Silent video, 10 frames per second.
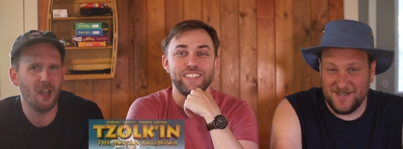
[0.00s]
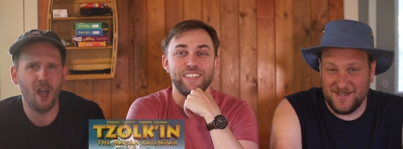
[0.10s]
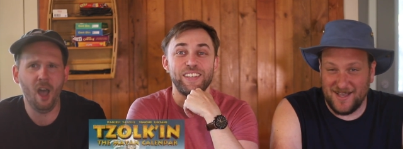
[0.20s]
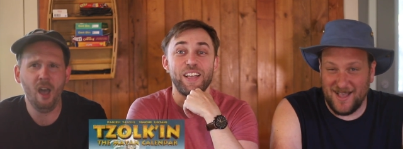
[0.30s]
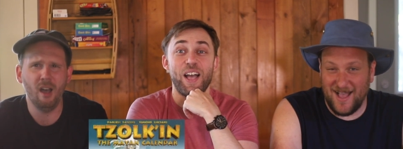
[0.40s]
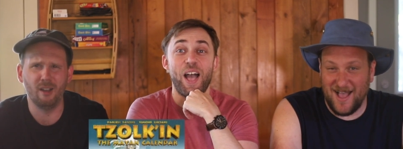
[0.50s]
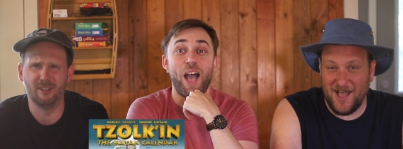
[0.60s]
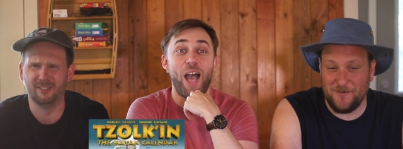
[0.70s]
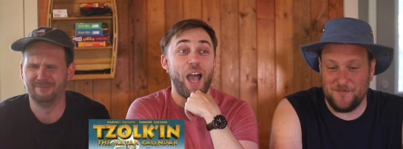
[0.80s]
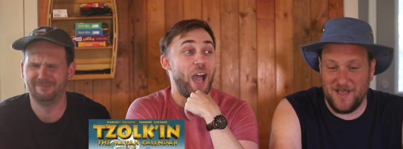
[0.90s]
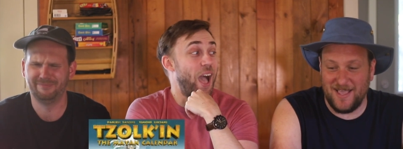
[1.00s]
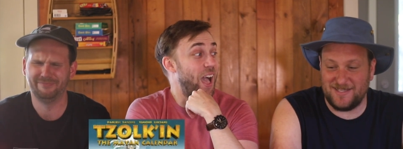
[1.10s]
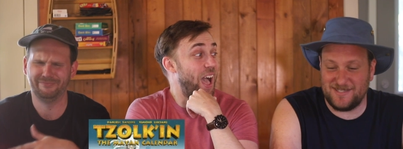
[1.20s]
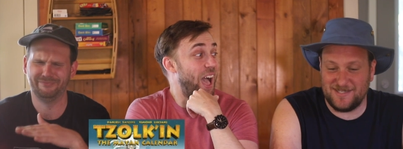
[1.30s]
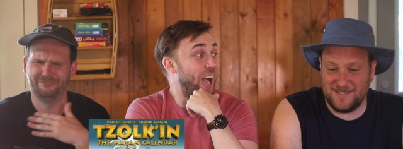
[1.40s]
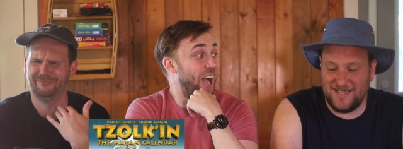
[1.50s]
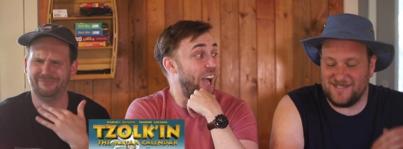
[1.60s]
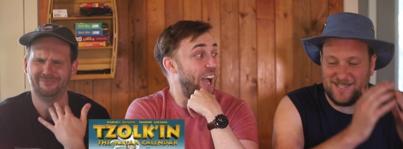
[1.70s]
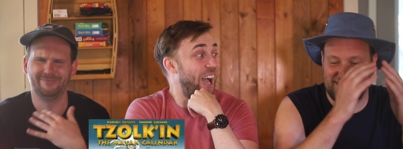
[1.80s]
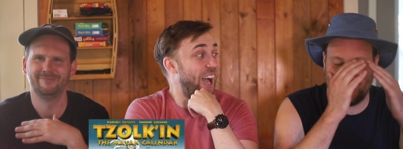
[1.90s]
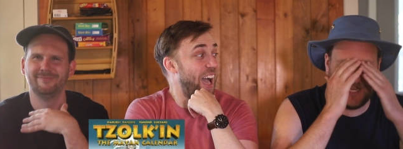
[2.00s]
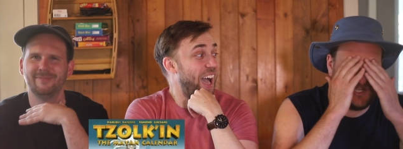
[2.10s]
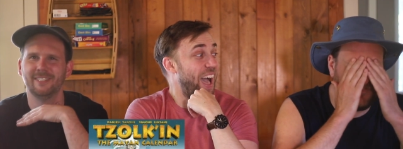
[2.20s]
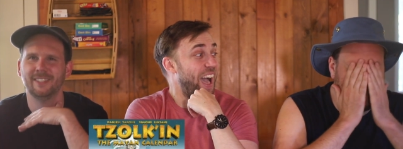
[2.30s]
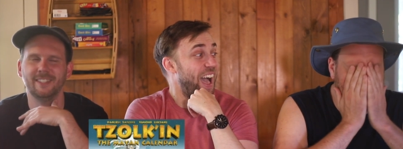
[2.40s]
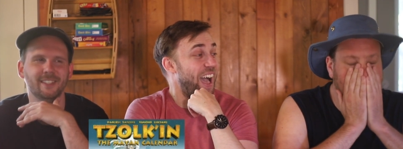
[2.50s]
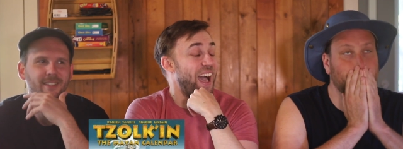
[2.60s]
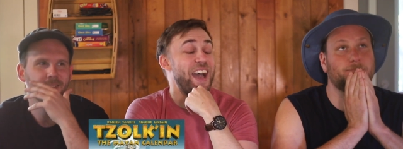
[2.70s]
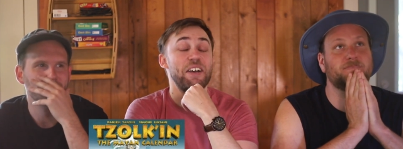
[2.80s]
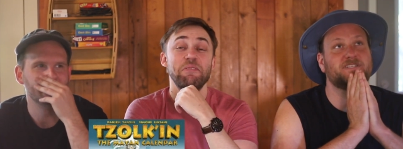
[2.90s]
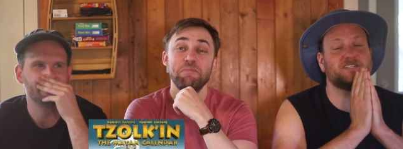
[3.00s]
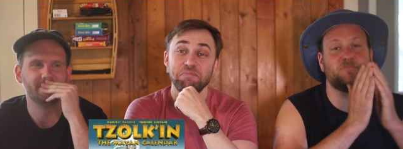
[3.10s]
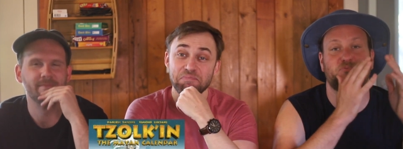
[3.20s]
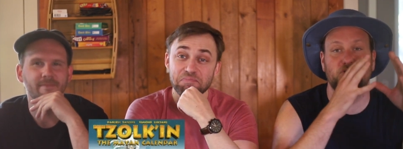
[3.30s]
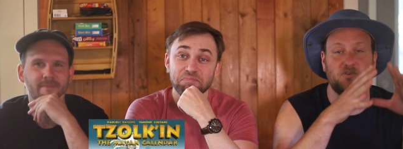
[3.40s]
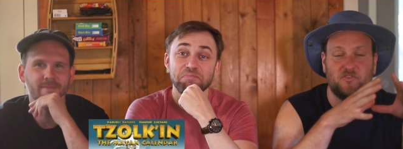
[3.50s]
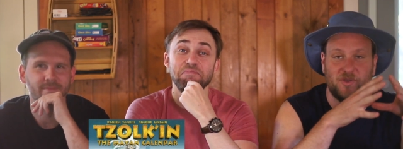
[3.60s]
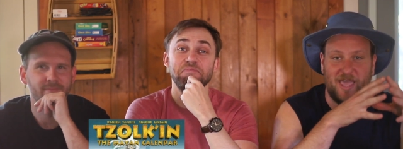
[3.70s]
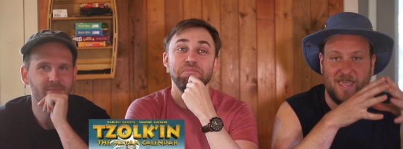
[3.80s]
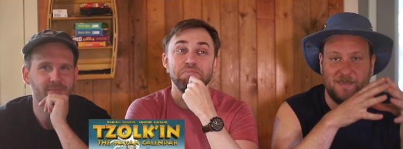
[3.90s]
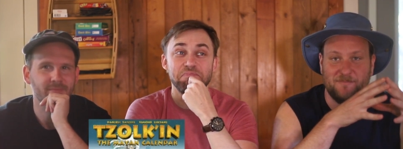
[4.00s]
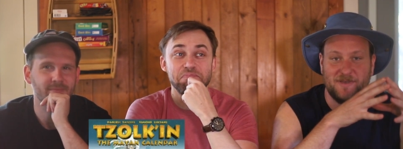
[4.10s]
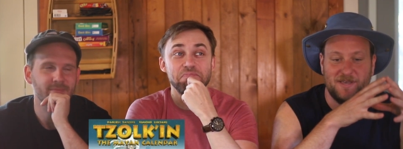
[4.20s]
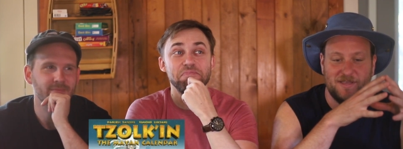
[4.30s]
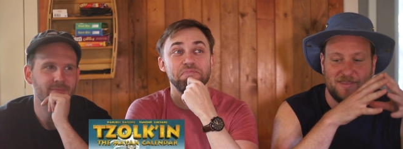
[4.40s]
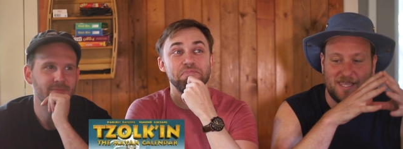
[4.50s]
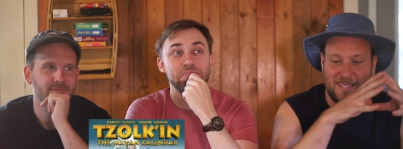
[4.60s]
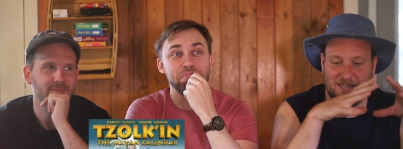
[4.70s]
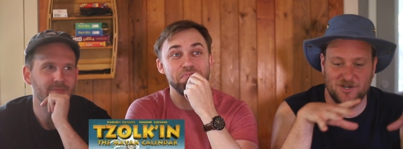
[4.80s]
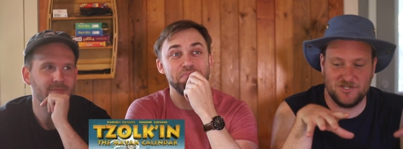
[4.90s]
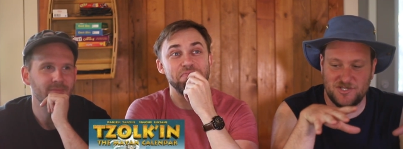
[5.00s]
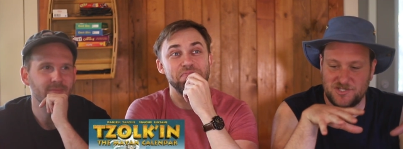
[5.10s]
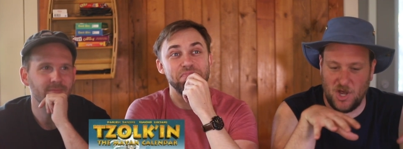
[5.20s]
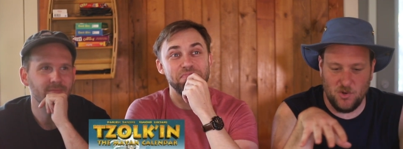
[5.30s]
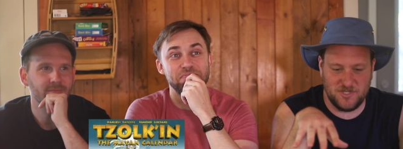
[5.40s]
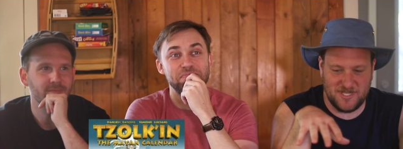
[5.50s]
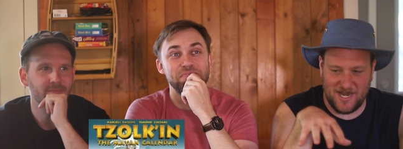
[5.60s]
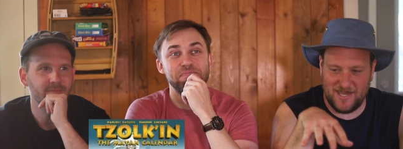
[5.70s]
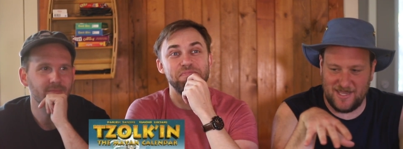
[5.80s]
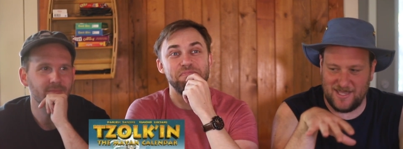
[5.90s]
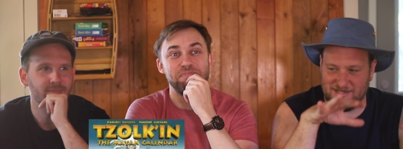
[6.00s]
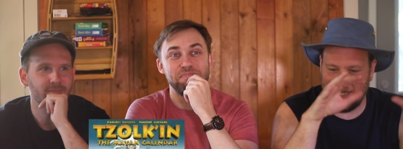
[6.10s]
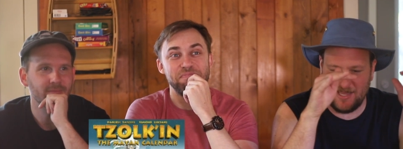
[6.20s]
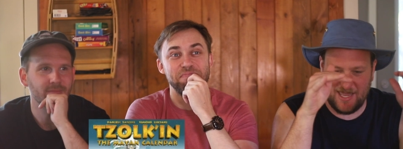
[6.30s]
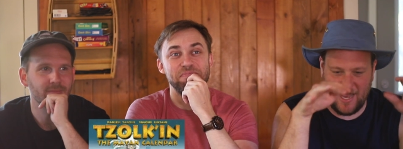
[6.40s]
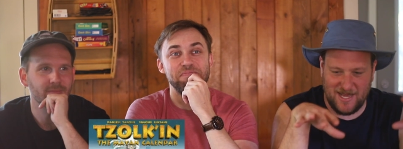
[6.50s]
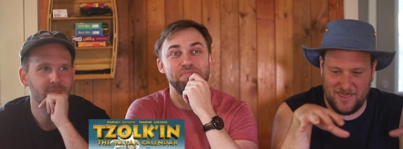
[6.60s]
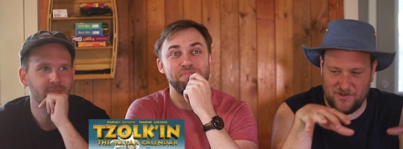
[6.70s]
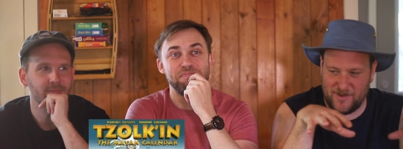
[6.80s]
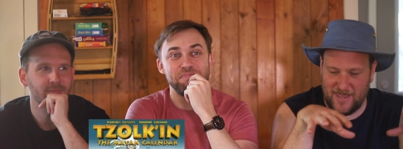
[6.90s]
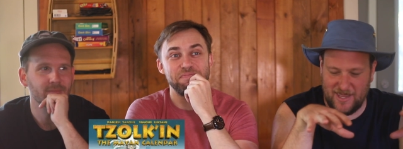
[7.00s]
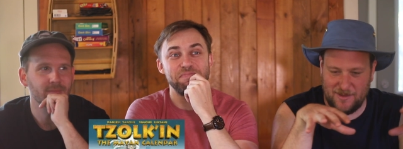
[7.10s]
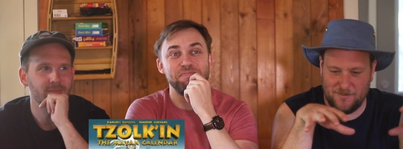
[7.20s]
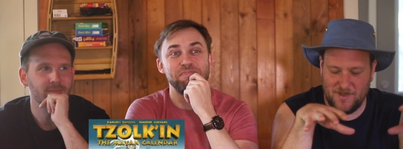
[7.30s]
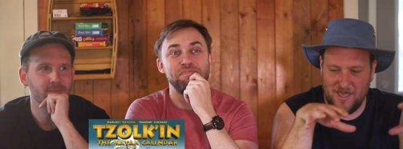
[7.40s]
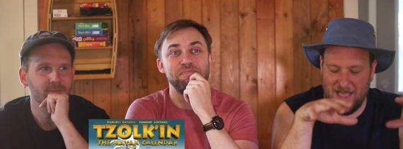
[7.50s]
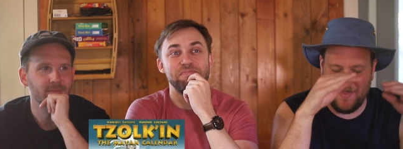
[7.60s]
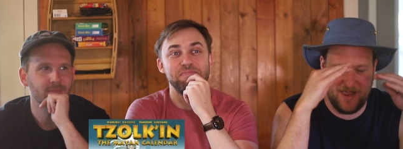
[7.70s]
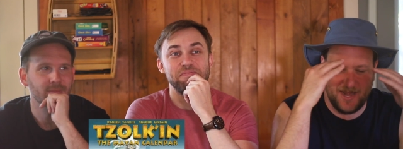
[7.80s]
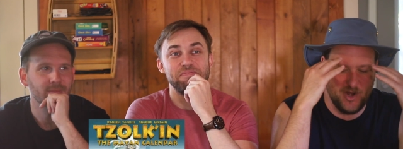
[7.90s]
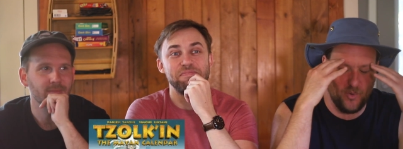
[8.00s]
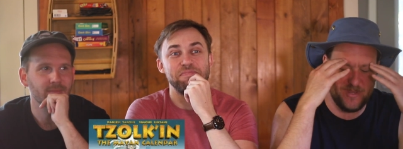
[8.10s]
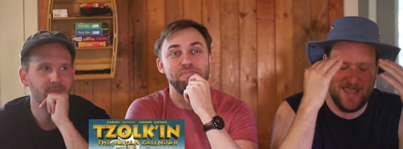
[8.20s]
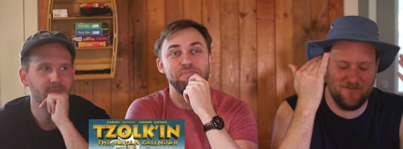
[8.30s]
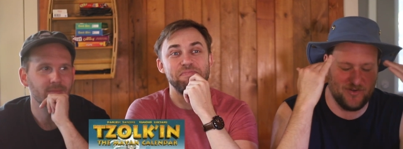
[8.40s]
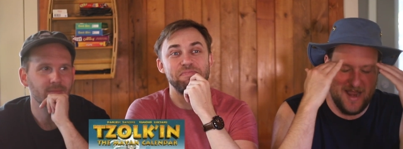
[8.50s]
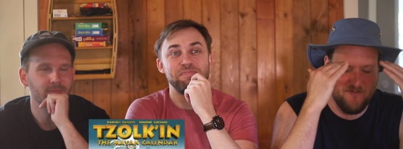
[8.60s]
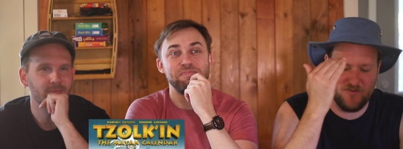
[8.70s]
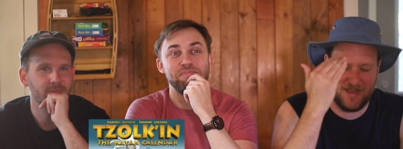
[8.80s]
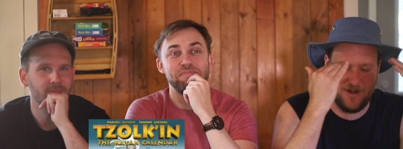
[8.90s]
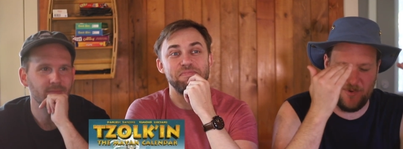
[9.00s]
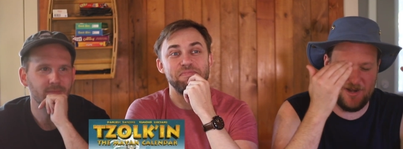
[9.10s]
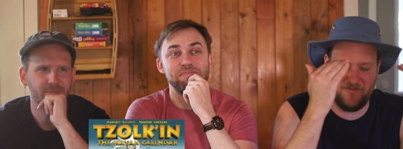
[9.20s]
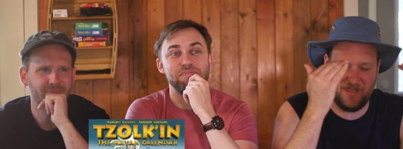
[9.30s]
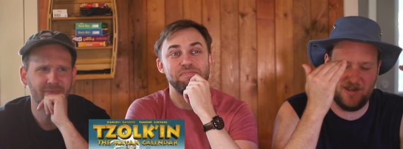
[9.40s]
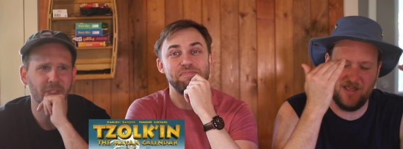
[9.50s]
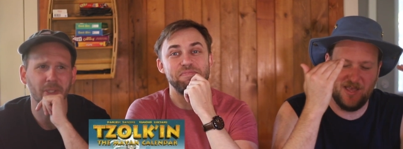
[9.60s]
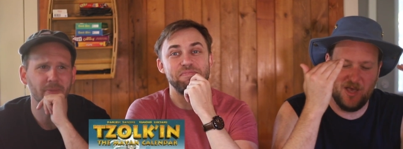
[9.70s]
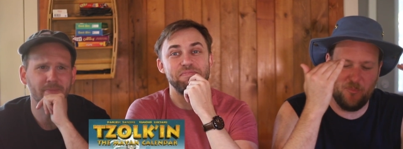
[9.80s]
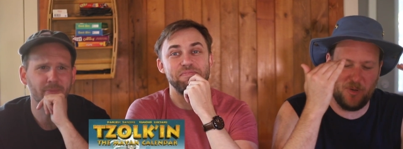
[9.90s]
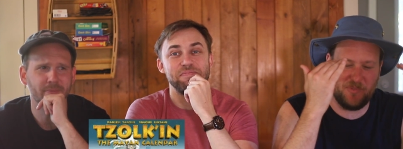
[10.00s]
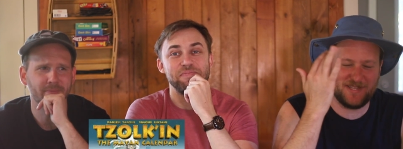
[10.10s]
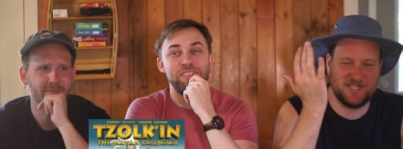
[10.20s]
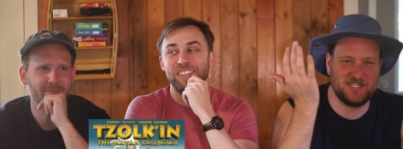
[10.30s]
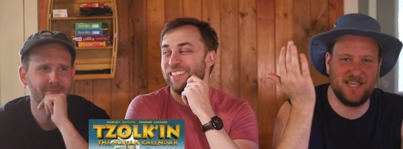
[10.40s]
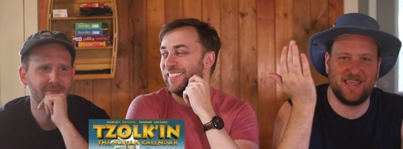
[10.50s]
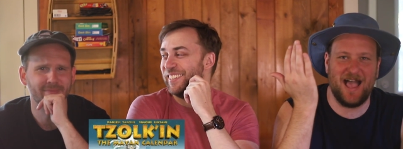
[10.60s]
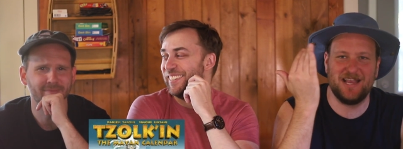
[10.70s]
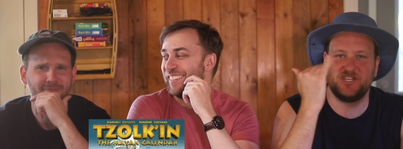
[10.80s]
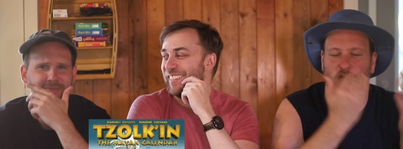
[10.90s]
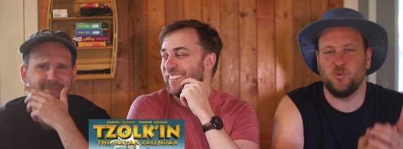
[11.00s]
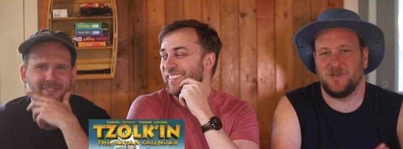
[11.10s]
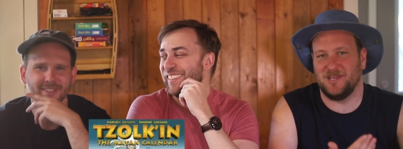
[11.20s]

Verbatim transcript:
Speaker 1: Oh. Um, it's it's like such a it's such a beautiful game. The gears are so stunning. It's unlike any other game. And like I know we'll never ever get rid of it. No. But it's just like I don't